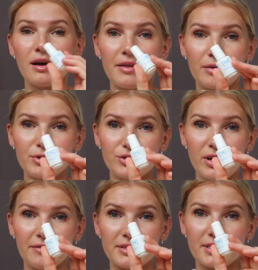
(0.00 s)
And then once you
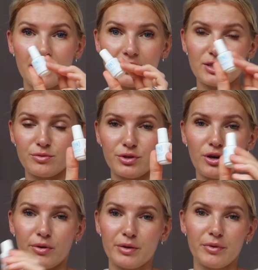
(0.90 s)
have this on, that's when you
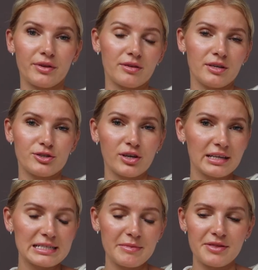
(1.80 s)
go in with the
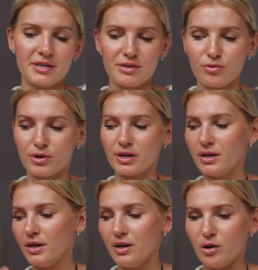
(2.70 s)
Gelix method or
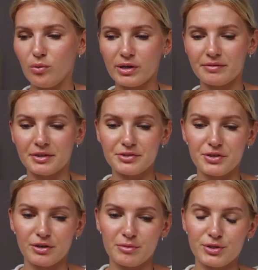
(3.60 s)
whatever else you're going to be